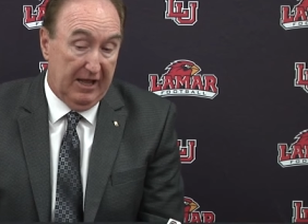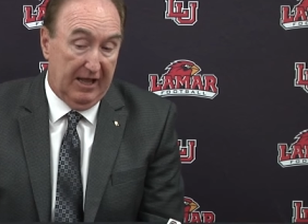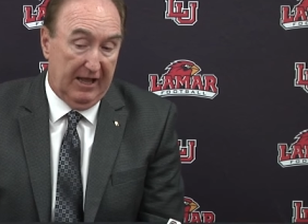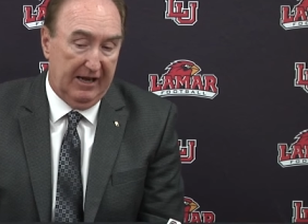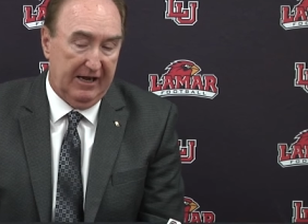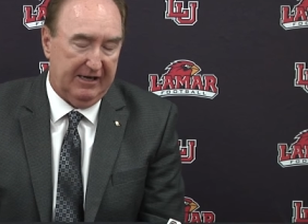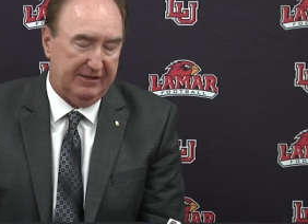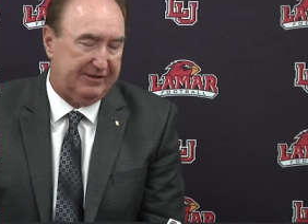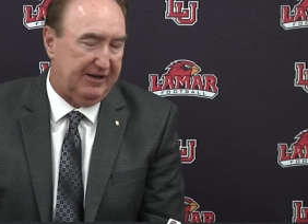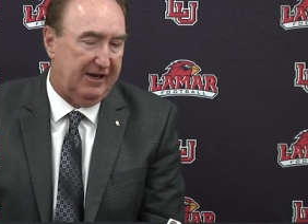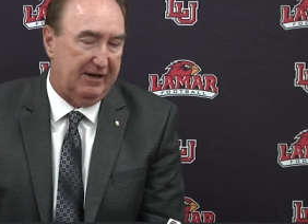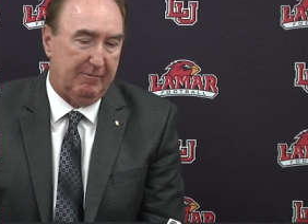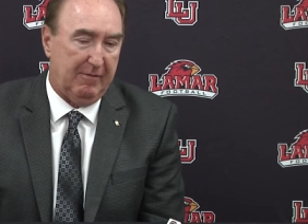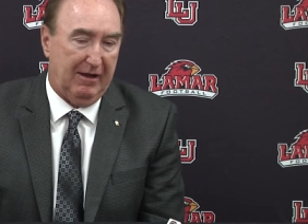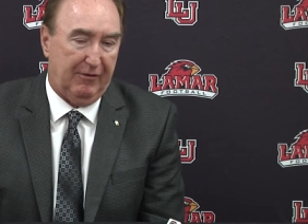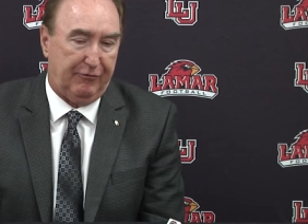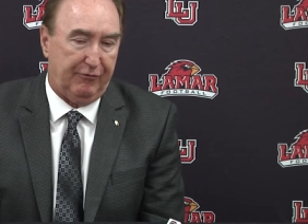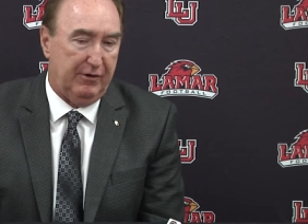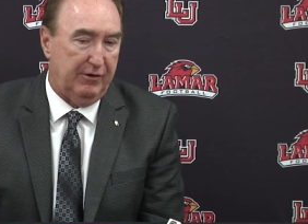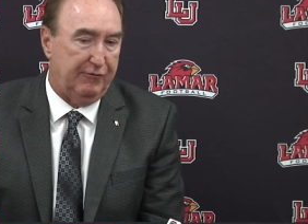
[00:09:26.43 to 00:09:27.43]
and I said it
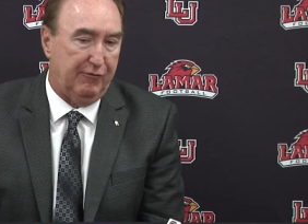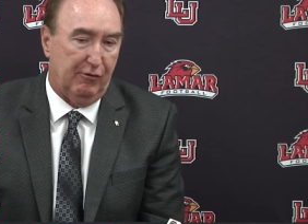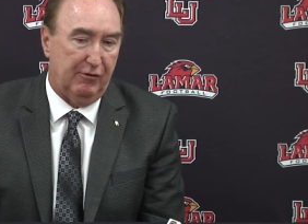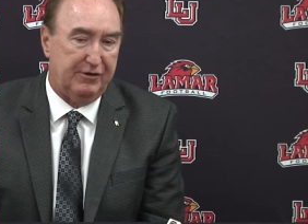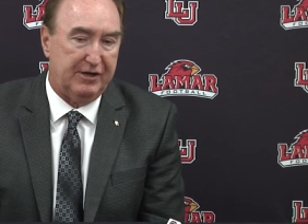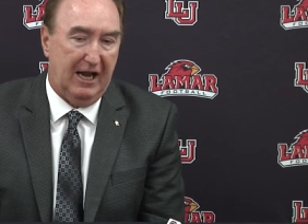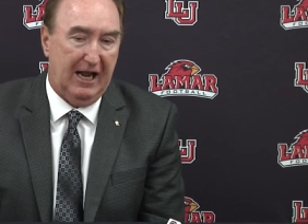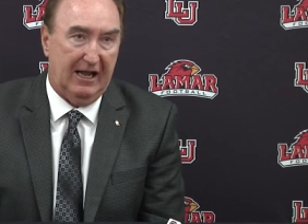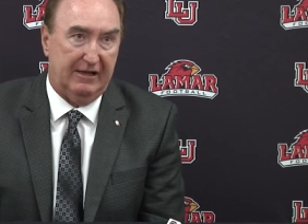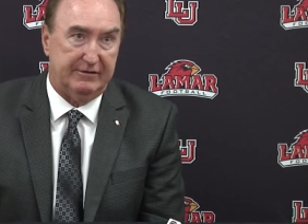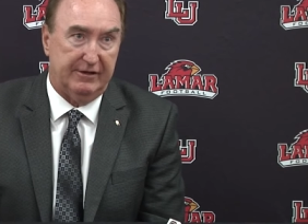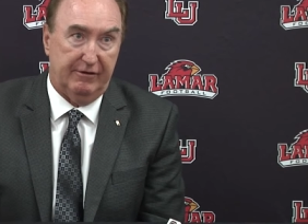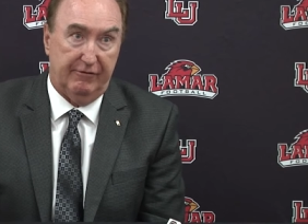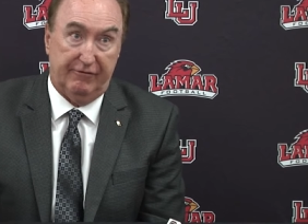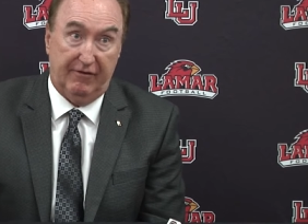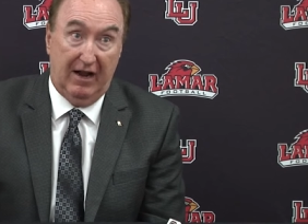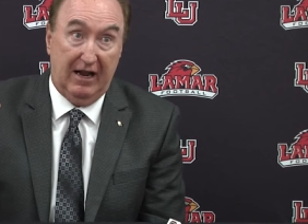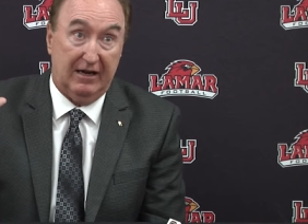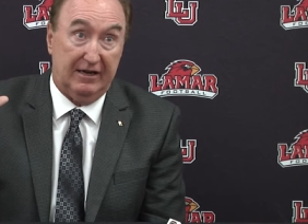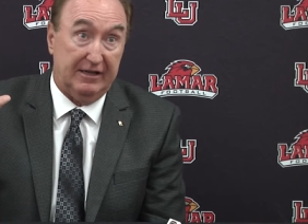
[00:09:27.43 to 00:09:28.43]
about three or four times, and
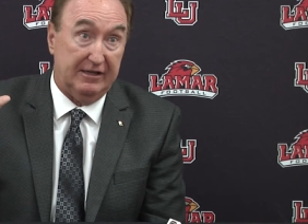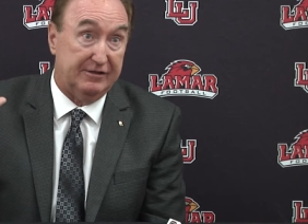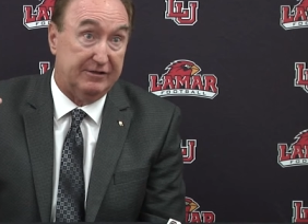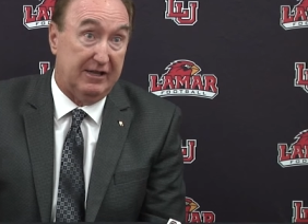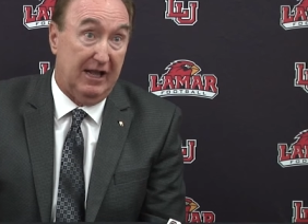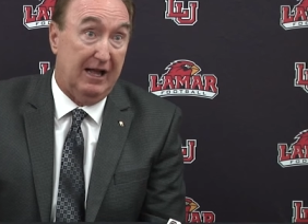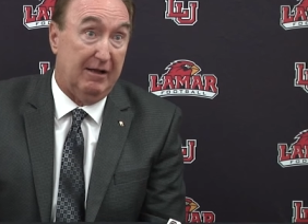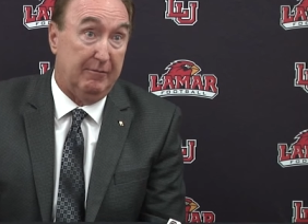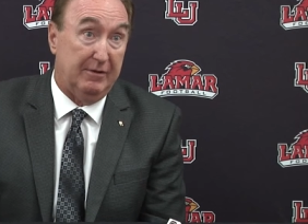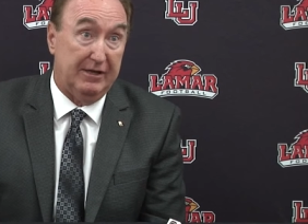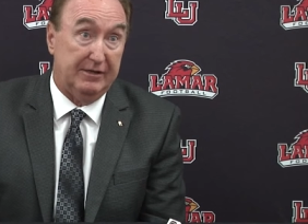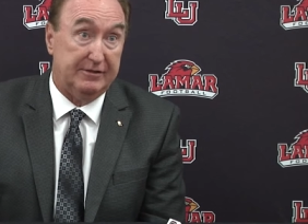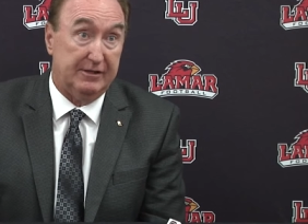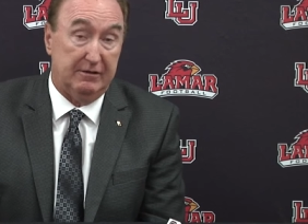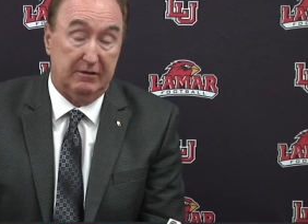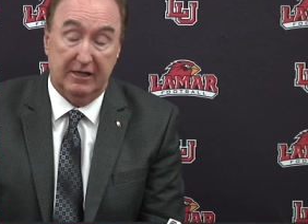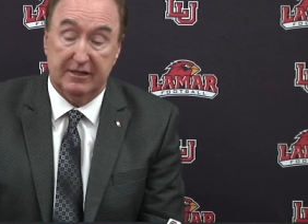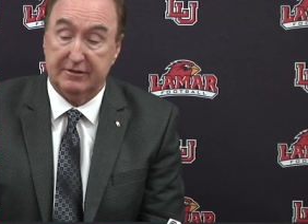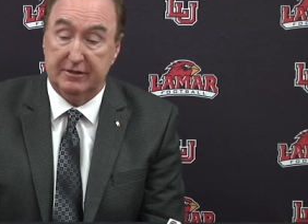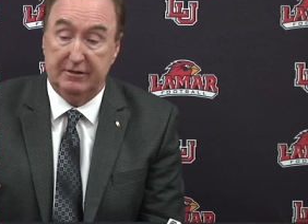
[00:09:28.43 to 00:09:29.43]
finally he stopped me. He
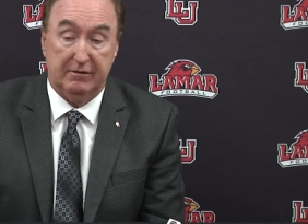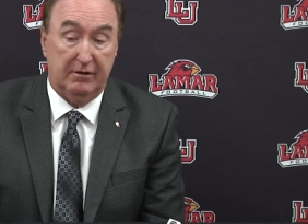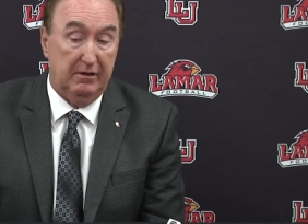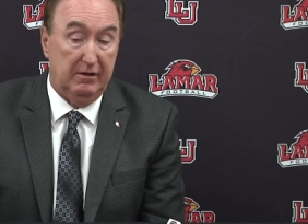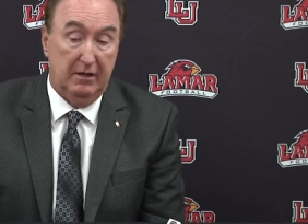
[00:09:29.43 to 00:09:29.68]
said, listen,